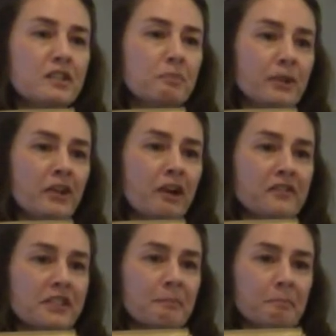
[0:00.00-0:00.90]
spear
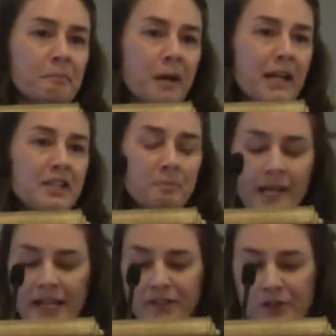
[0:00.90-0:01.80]
off some pious
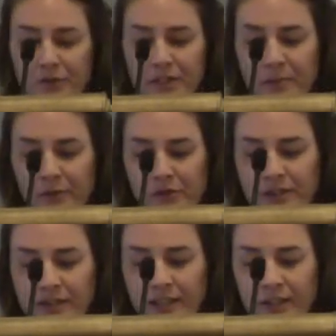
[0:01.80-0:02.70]
platitudes about
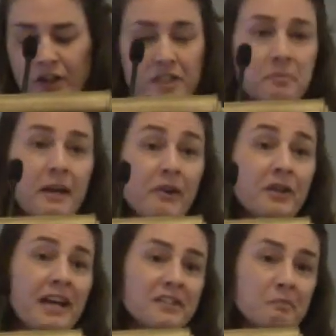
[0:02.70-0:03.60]
trusting in God's
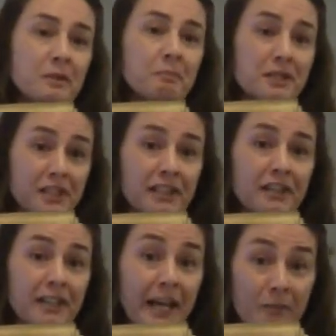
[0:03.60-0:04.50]
power hasn't been
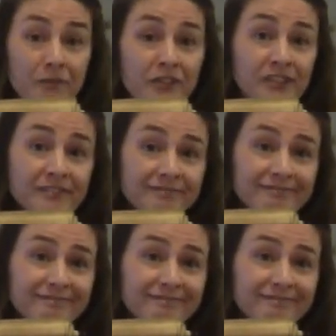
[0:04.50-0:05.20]
particularly helpful.